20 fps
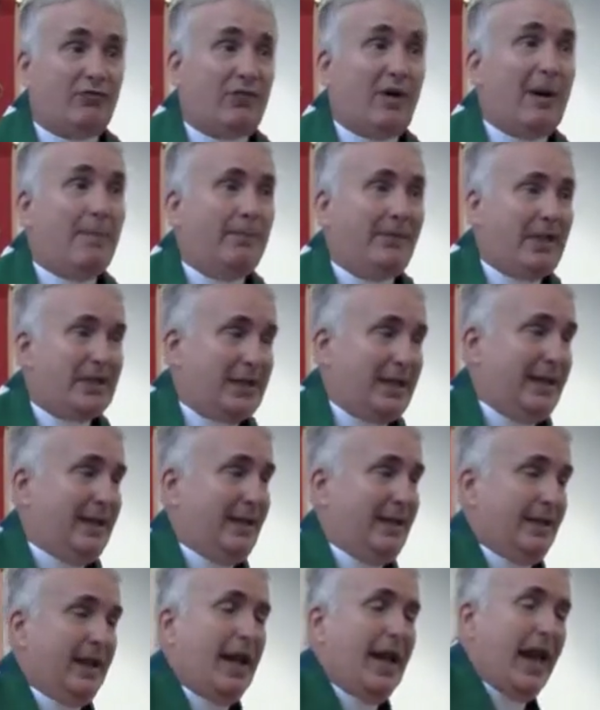from the
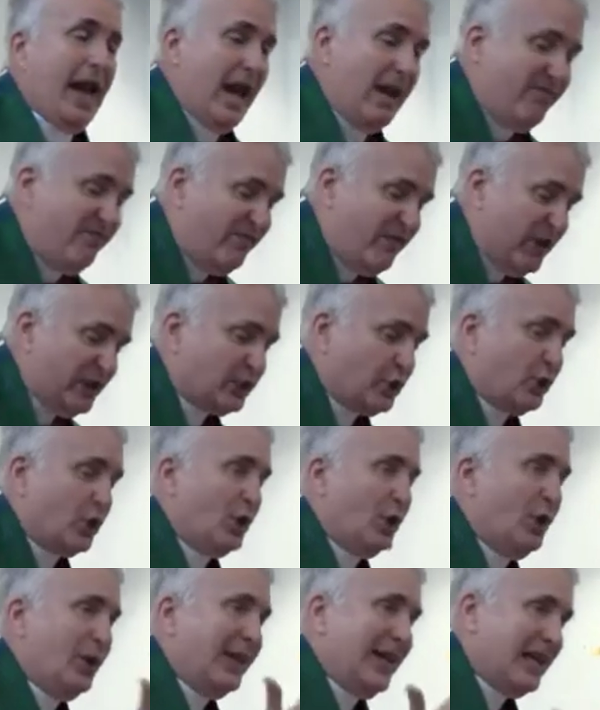dead, a
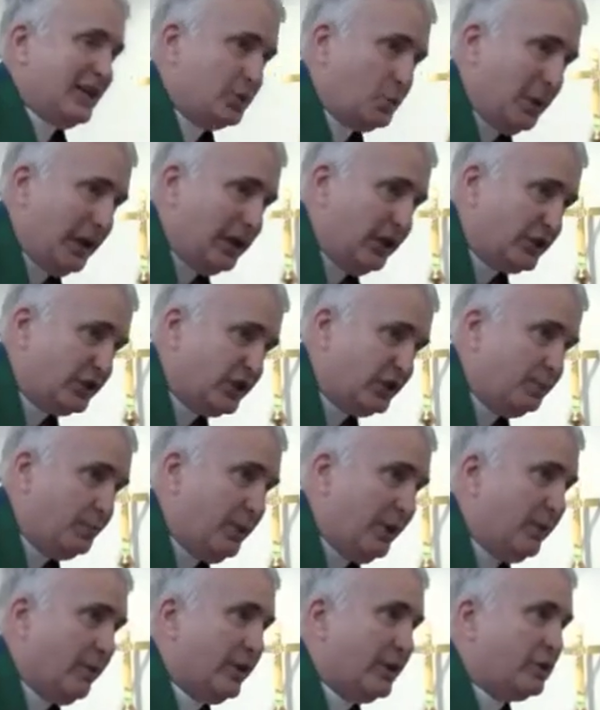physical as well as
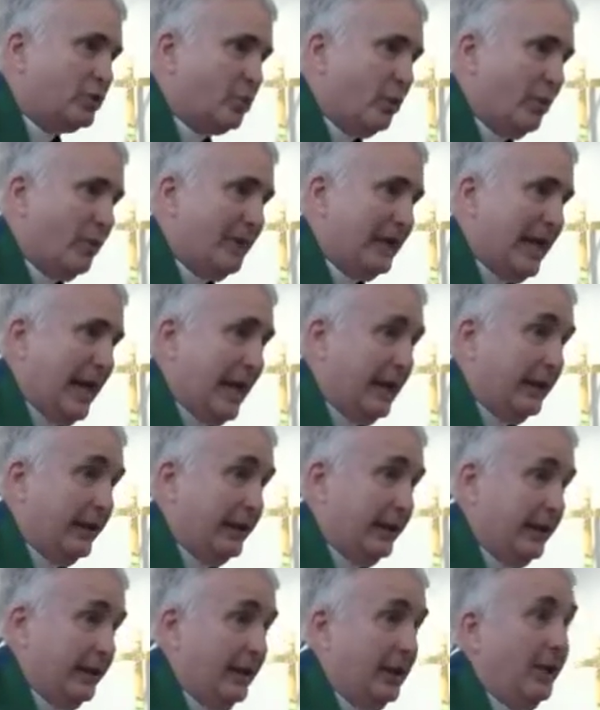spiritual
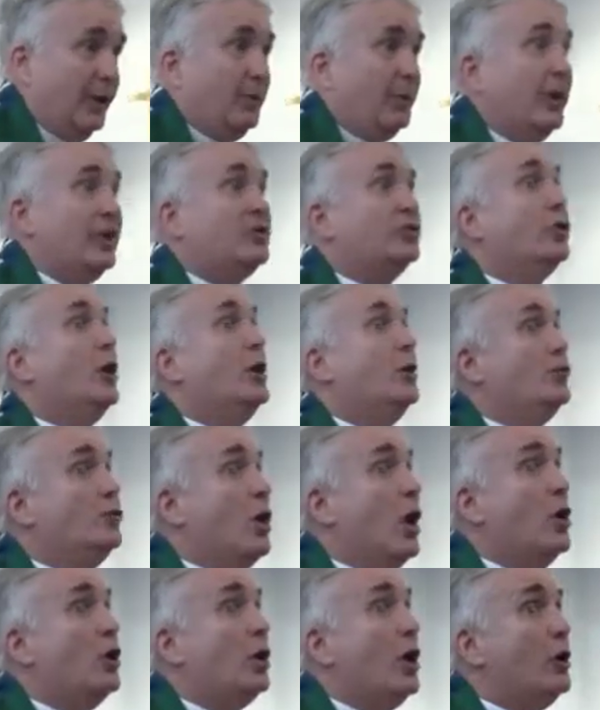reality, in other words,
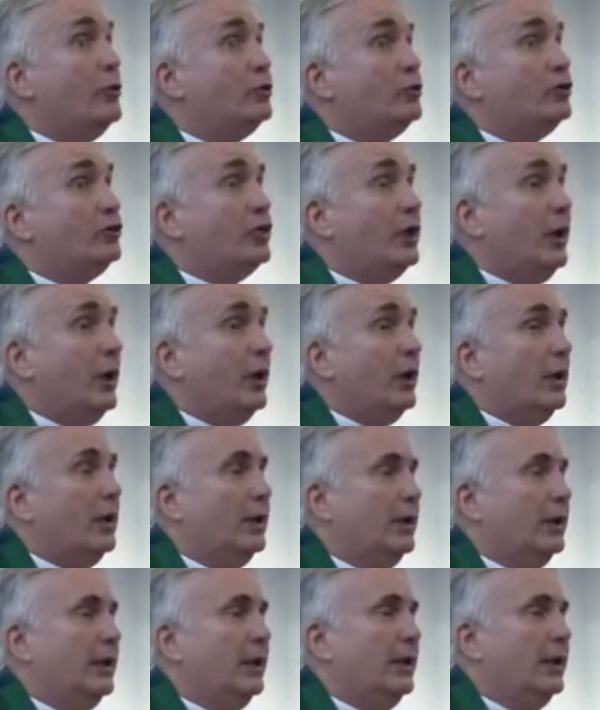no ghosts
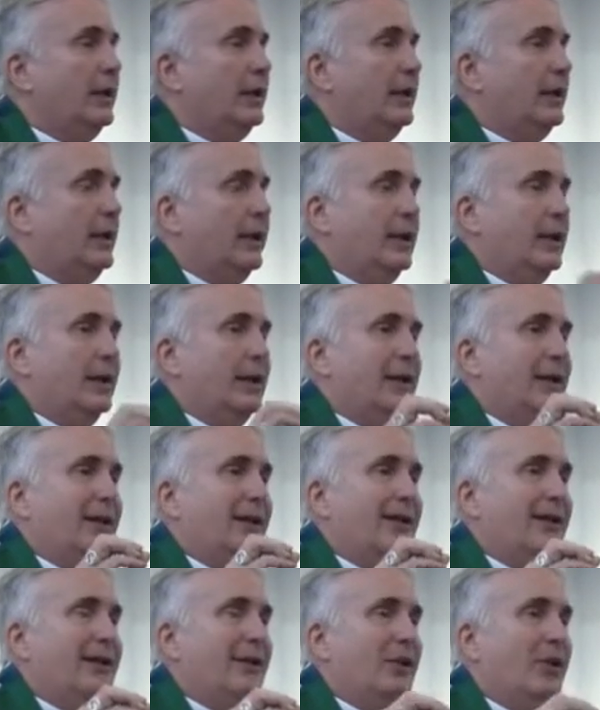here,
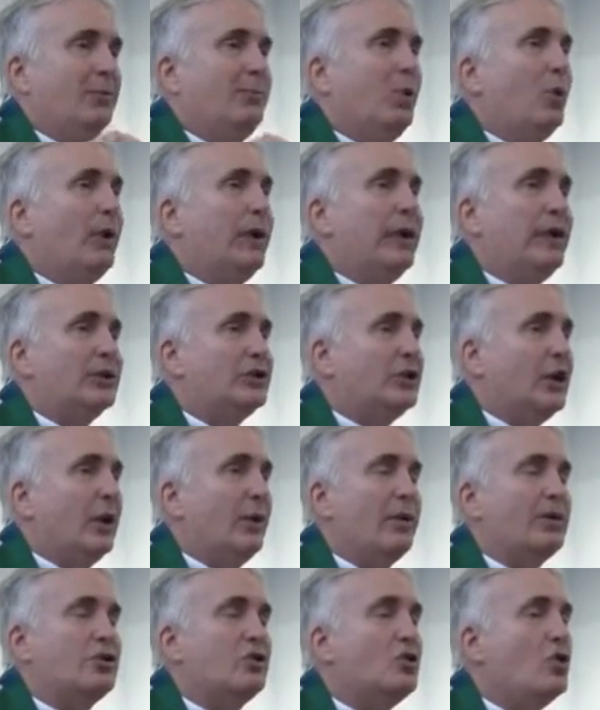the point is
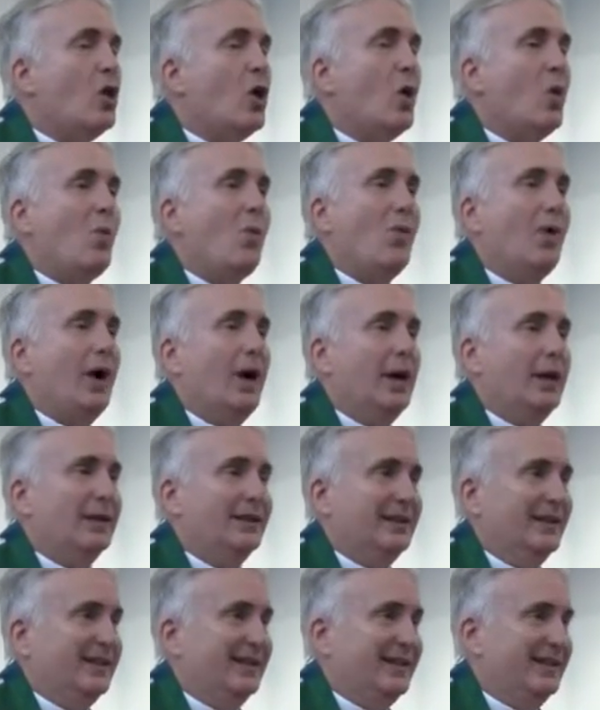there is no one
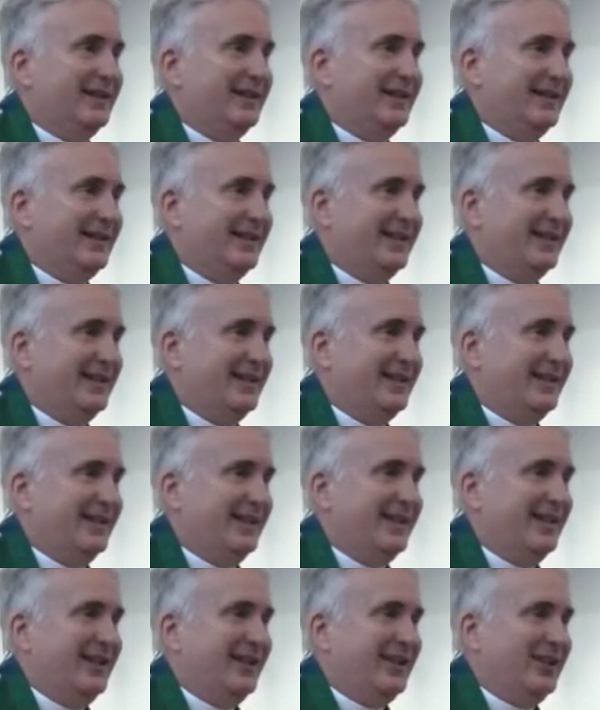
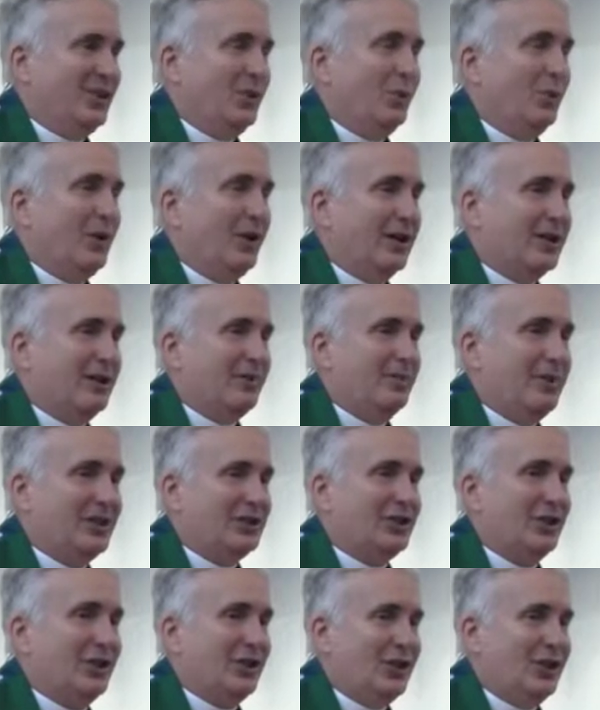to welcome
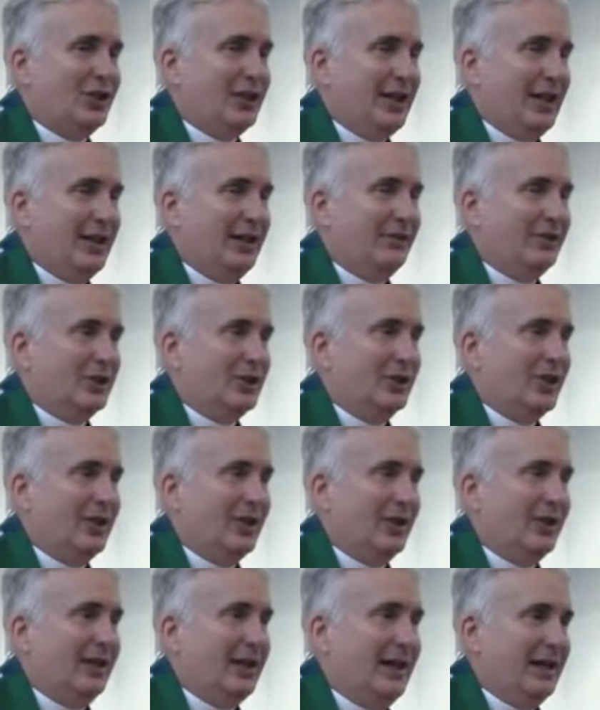us into the gate of
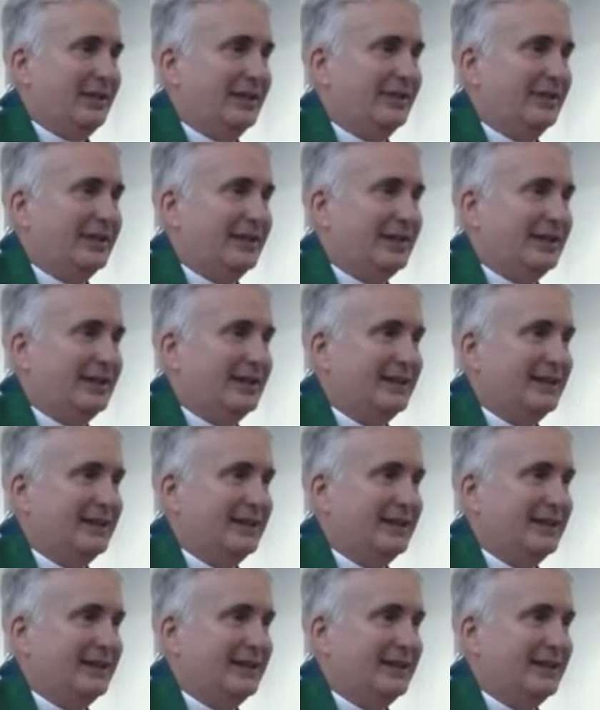eternal life.